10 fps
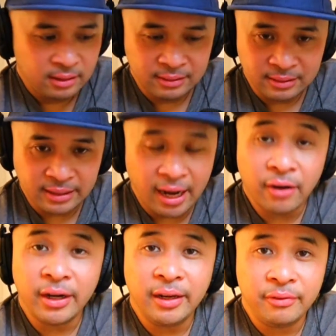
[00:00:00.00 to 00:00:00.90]

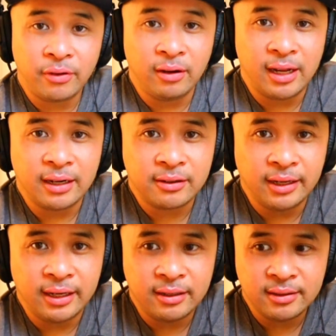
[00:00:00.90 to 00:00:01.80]
scary for a lot of
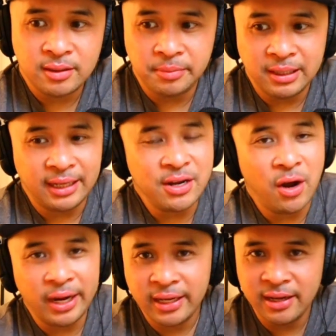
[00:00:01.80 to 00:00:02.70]
creators to be like,
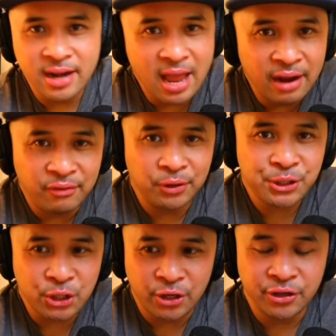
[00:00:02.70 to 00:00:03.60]
no, I can never
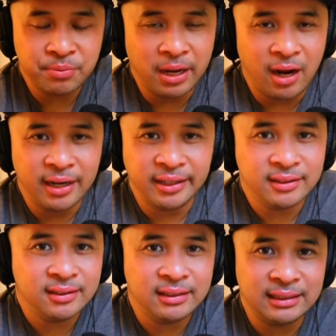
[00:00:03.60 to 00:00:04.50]
charge my
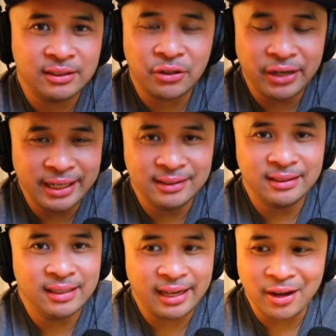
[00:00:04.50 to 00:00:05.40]
audience. That's
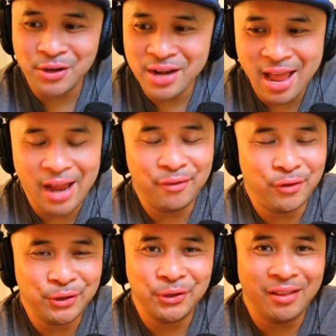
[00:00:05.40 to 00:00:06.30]
crazy. Like I could
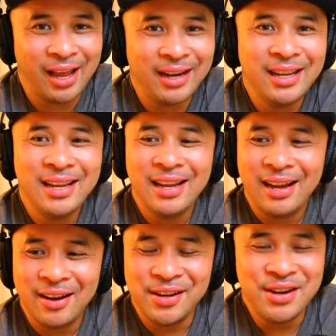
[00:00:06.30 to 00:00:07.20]
never do that.
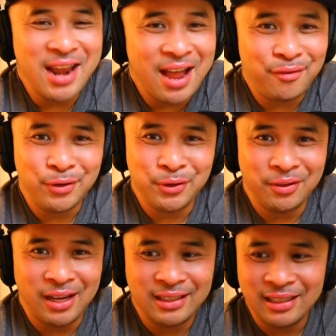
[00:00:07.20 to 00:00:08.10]
I'd never
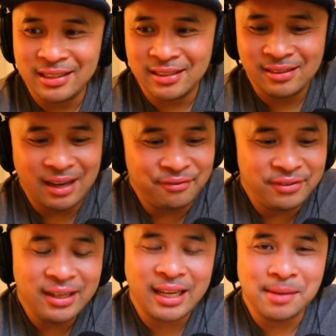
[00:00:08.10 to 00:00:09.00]
do that. That just, I
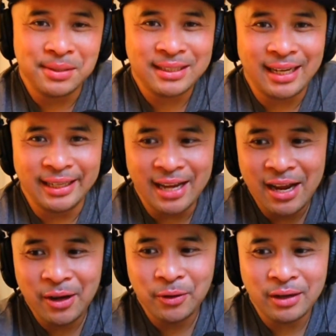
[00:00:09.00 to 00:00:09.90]
feel like I'm selling
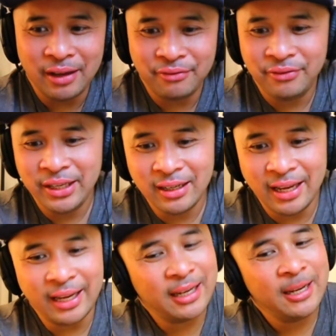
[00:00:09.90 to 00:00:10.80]
out. I feel
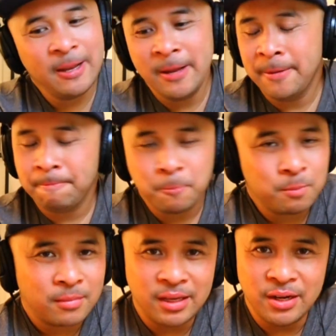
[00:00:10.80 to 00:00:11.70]
like,
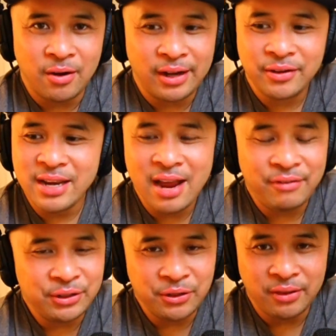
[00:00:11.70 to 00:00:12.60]
you know, I could
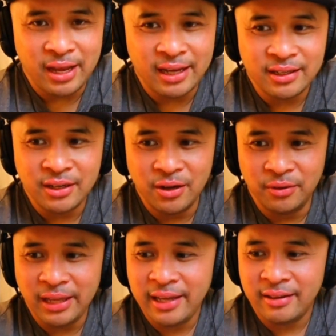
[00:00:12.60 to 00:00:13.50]
never do that. You
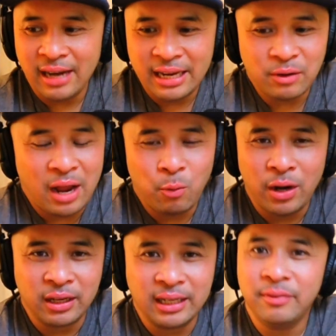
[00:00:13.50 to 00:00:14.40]
know, I
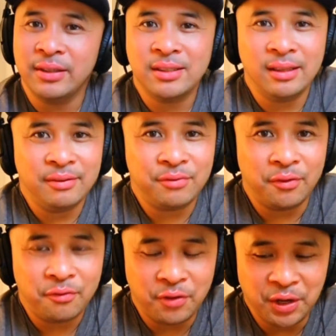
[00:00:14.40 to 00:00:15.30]
want to give this to them
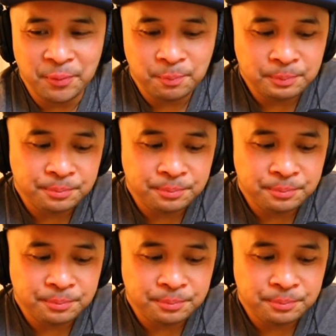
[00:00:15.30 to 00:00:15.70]
for free.